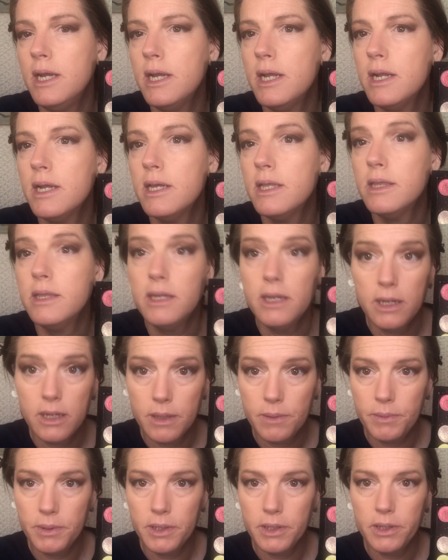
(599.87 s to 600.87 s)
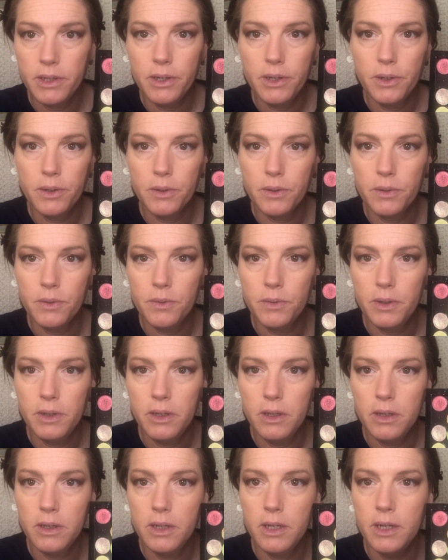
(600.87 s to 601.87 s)
and I think I'm gonna go
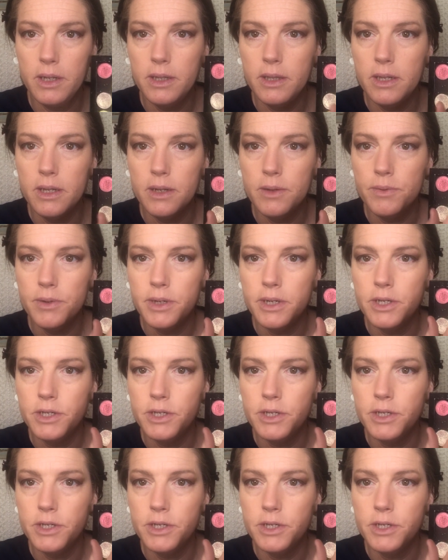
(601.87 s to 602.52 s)
in. I think we're gonna